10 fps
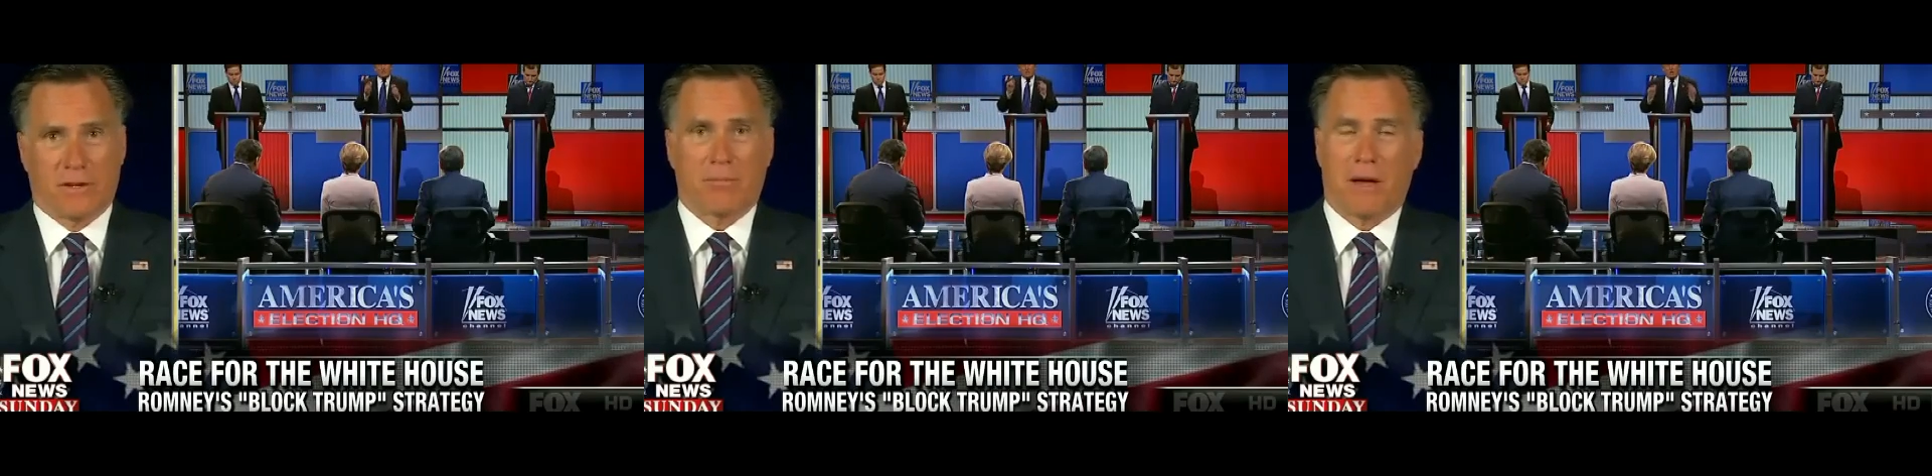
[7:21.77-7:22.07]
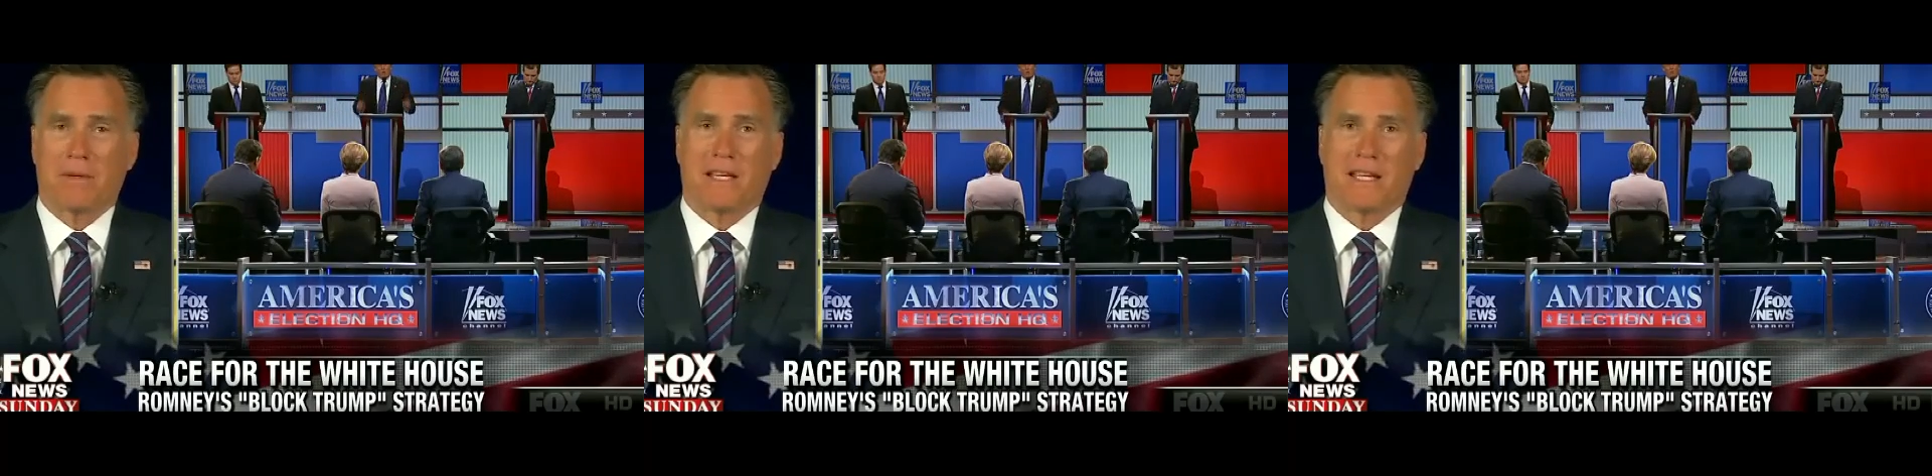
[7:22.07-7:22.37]
They're
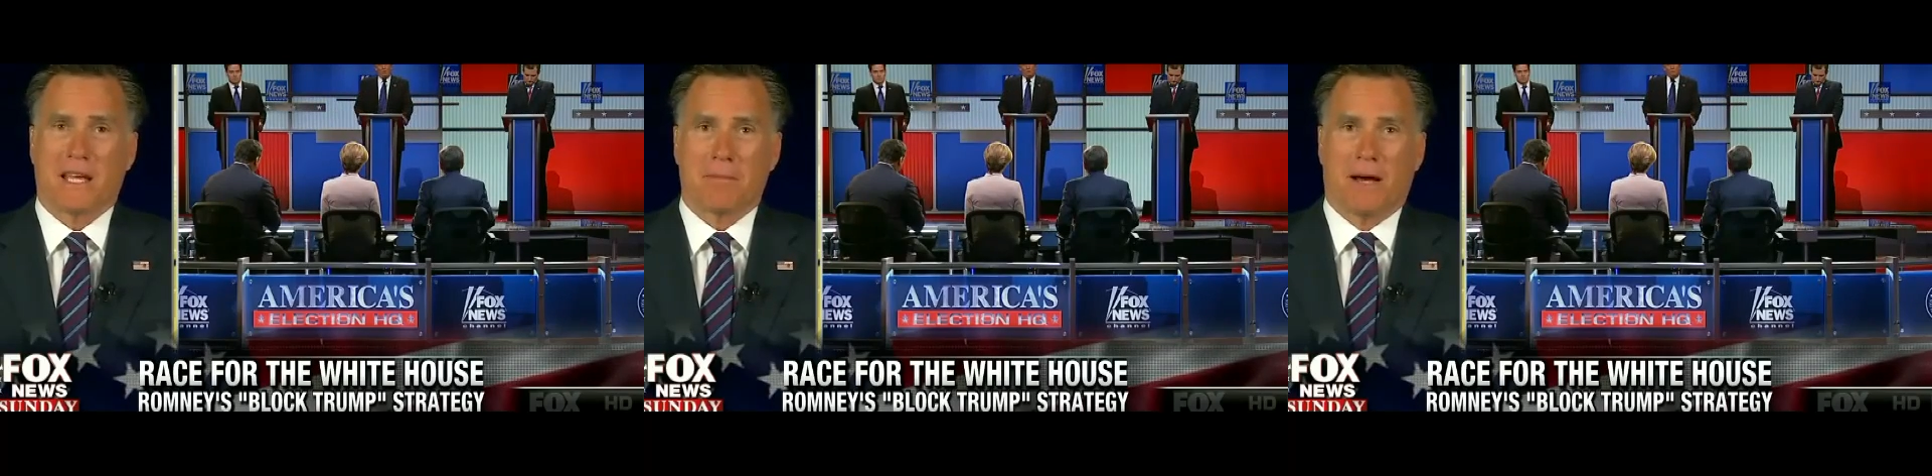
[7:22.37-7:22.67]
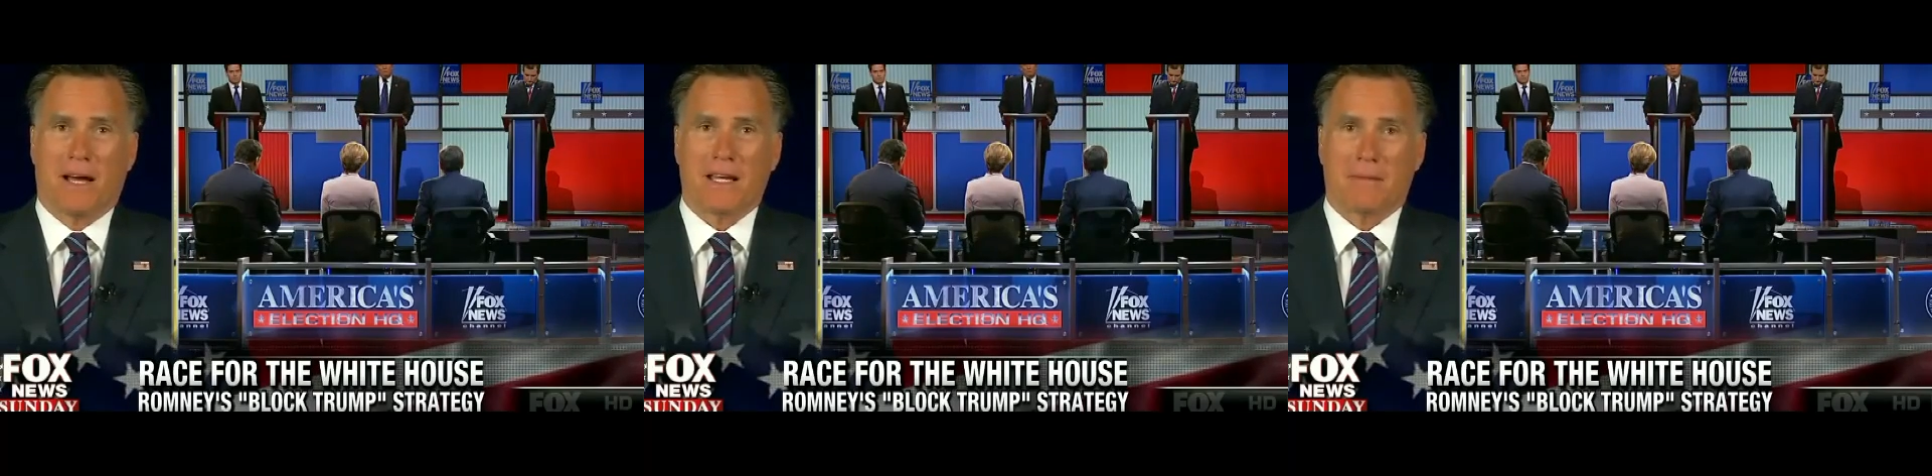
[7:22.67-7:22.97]
probably going to get
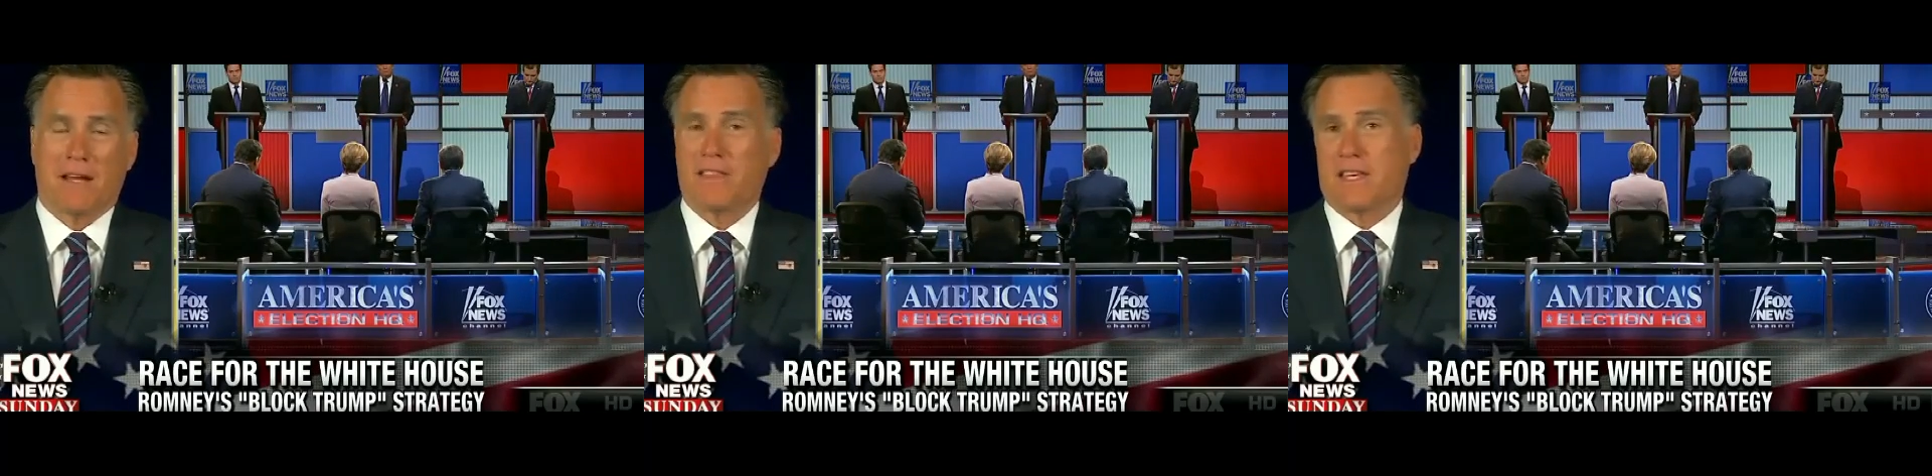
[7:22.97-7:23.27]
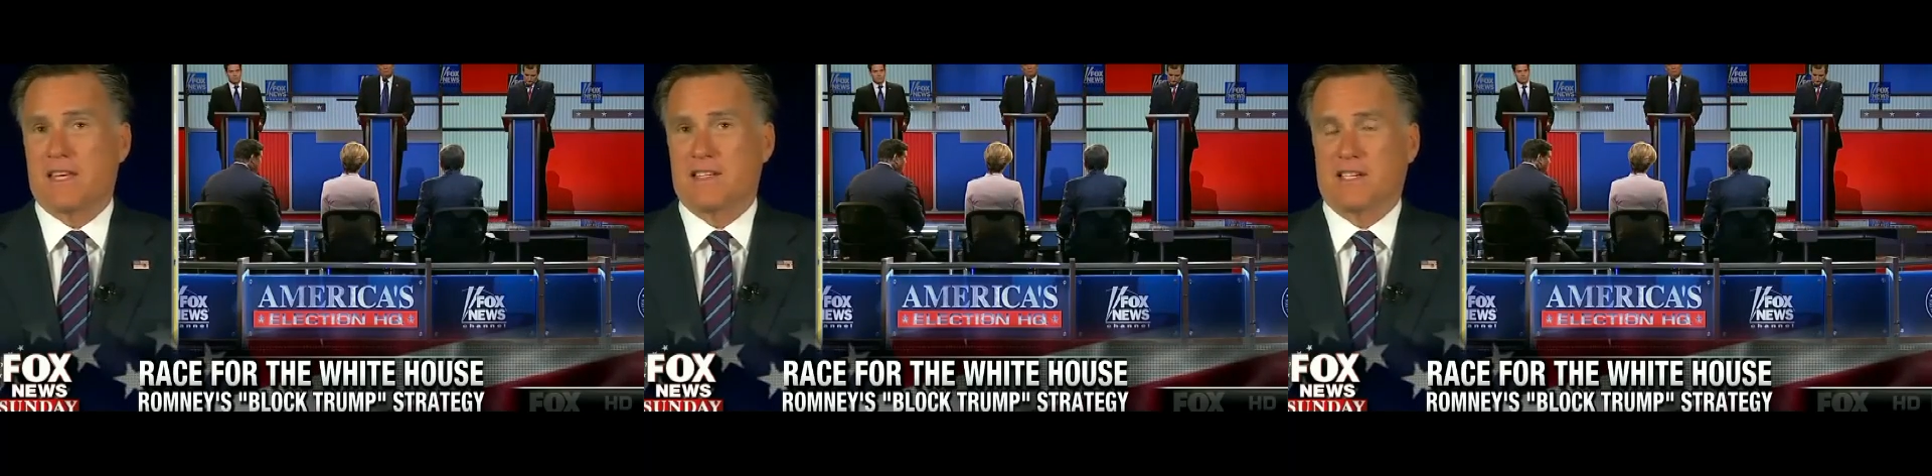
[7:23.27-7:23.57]
behind him. I
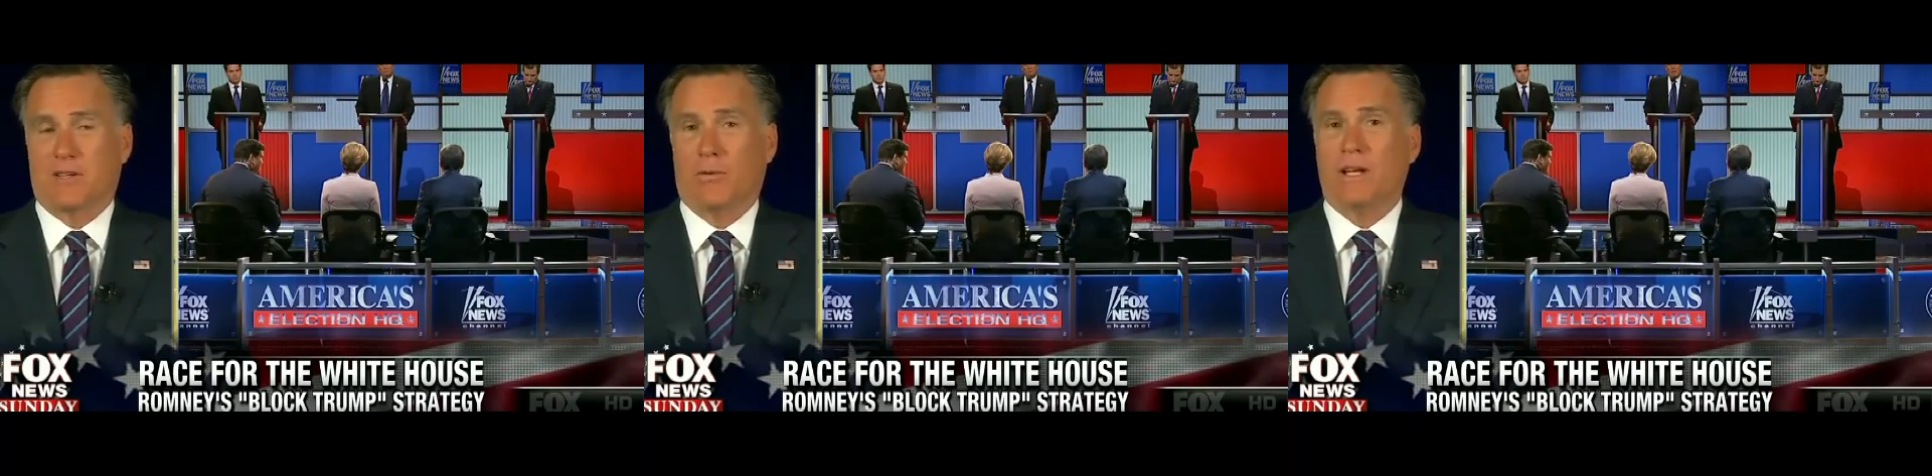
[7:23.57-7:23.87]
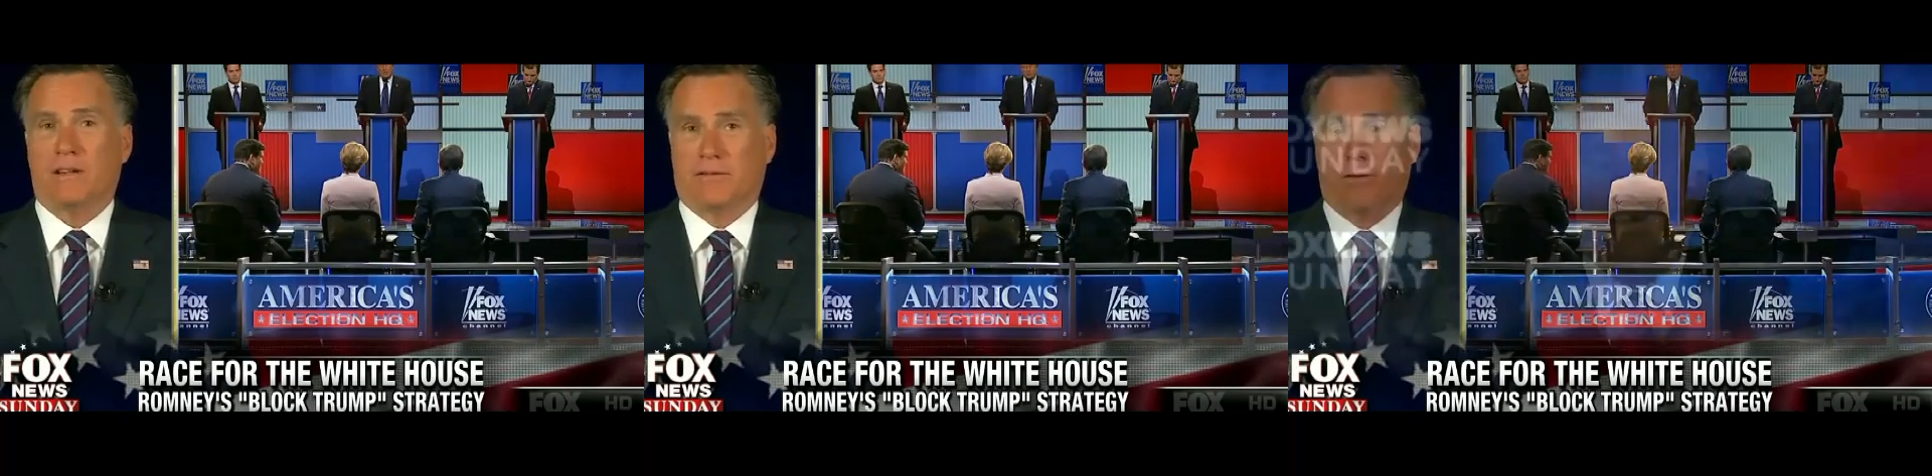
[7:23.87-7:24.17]
think he's going to win in